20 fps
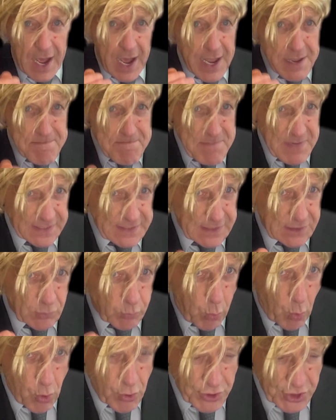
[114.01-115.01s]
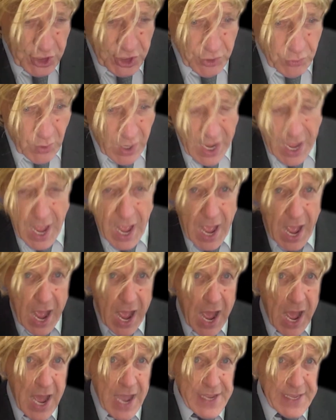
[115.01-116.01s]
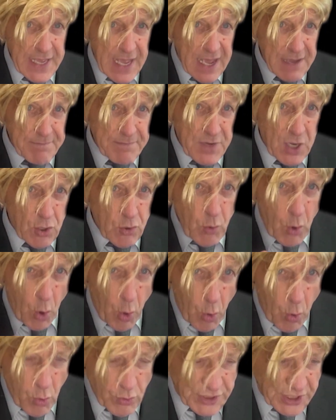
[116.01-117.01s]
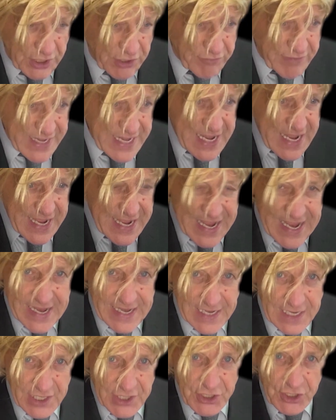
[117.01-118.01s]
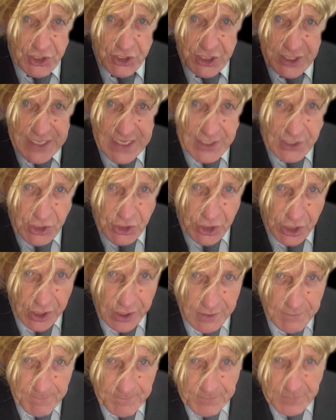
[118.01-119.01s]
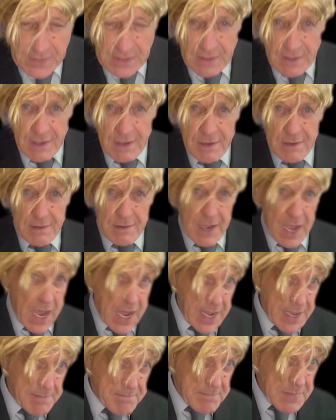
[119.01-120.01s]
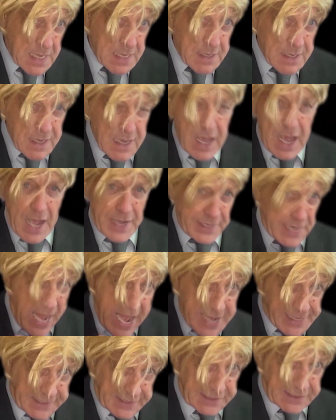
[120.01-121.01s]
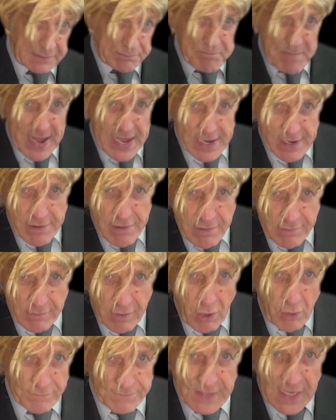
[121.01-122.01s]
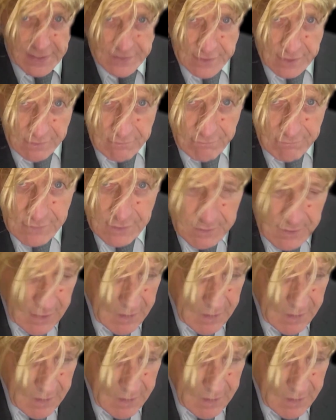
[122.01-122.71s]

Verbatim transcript: I must warn you, I am no ordinary English teacher. I'm an ex mayor of London,